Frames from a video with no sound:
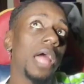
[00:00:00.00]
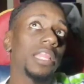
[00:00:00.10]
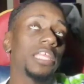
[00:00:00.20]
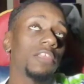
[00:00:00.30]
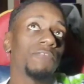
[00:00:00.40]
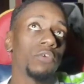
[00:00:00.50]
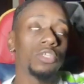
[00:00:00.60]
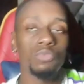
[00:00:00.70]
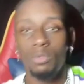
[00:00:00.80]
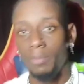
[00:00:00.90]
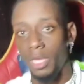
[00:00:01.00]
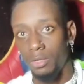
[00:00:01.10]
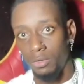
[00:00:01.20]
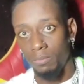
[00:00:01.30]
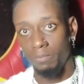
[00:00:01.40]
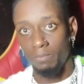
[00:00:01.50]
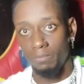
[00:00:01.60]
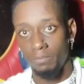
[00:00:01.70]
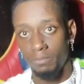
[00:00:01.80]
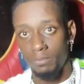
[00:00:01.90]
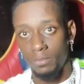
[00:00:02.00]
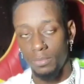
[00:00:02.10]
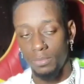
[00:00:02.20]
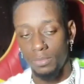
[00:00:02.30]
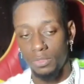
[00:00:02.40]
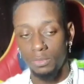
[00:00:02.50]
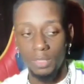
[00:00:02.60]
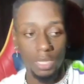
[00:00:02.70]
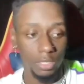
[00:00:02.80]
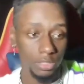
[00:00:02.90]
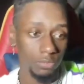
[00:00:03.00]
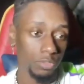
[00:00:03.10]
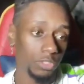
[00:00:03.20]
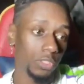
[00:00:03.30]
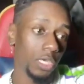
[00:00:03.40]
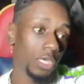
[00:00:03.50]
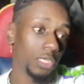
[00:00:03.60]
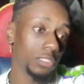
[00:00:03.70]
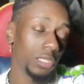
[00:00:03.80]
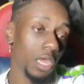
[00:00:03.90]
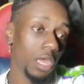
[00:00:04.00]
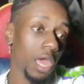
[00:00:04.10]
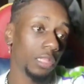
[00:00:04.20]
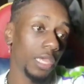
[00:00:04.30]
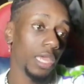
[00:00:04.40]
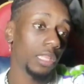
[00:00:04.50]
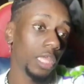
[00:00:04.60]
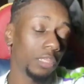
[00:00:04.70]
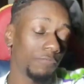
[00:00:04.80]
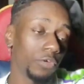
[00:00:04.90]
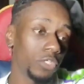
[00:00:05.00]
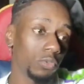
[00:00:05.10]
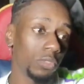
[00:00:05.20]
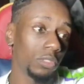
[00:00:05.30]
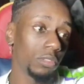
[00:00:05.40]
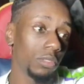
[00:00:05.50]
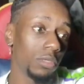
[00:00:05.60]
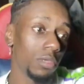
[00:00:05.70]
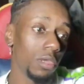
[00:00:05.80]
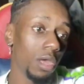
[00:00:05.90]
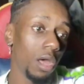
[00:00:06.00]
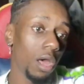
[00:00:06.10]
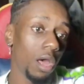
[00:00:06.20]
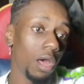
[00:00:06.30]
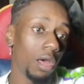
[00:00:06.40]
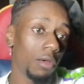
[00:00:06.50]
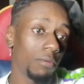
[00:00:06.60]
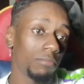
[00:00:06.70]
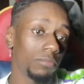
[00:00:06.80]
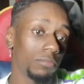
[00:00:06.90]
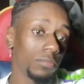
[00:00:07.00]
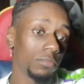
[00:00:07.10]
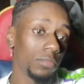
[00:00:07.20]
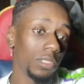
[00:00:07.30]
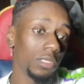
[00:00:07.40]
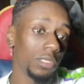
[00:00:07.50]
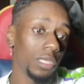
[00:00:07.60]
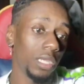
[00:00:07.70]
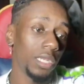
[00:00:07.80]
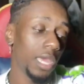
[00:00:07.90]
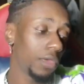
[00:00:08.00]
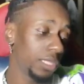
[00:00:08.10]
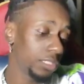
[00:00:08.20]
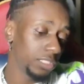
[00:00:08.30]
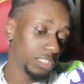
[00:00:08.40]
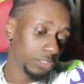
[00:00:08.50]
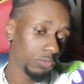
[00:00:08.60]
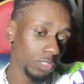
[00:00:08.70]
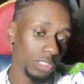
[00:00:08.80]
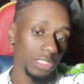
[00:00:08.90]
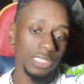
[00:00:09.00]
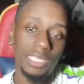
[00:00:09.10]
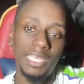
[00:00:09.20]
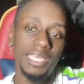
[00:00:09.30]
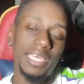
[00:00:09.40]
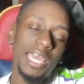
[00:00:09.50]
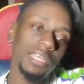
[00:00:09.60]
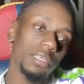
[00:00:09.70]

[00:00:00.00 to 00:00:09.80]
like the first one better, to be honest with you guys. I like the first one. And now in this one, it